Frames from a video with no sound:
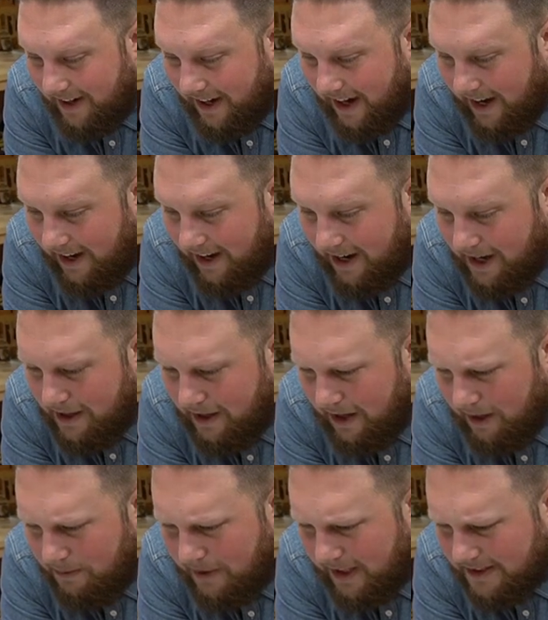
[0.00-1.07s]
I, I
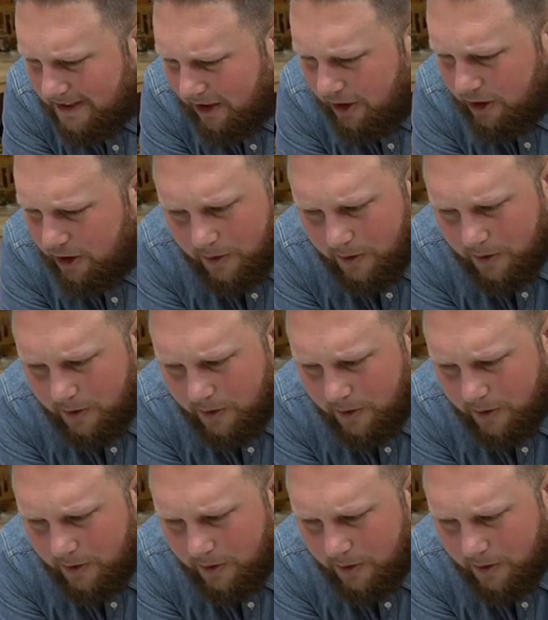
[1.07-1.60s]
I'm guessing. Are you in